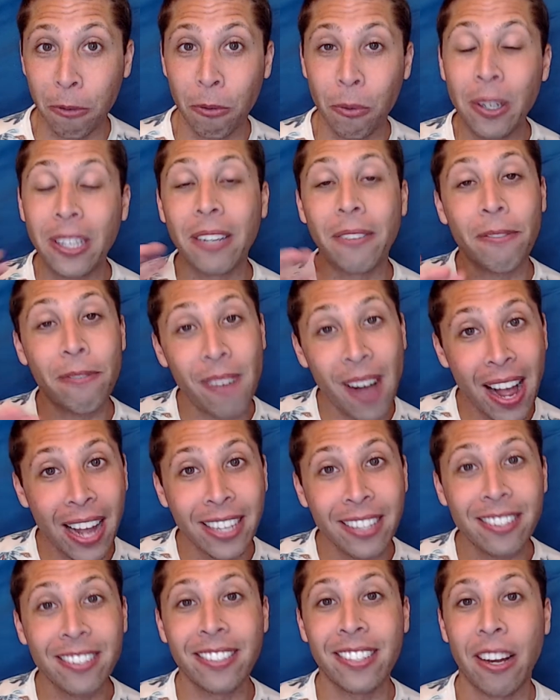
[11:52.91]
We can
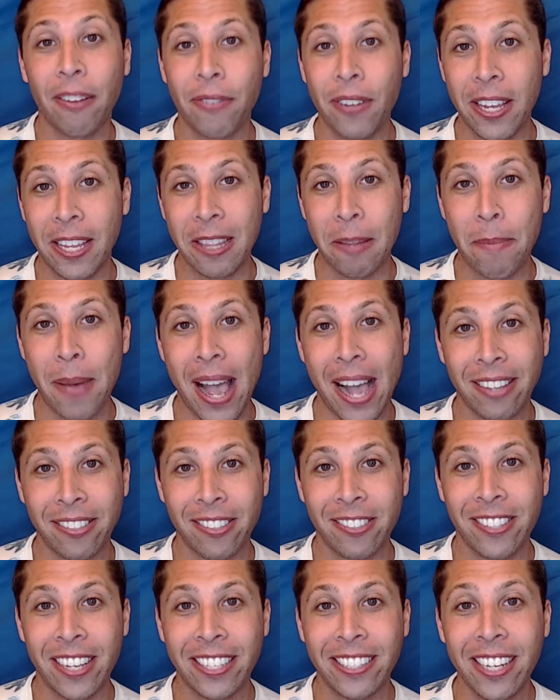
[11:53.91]
find stuff in the
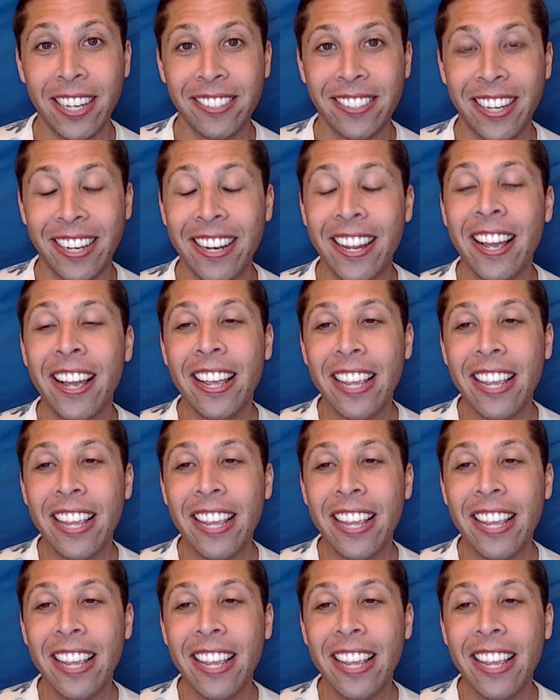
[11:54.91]
passage that does it,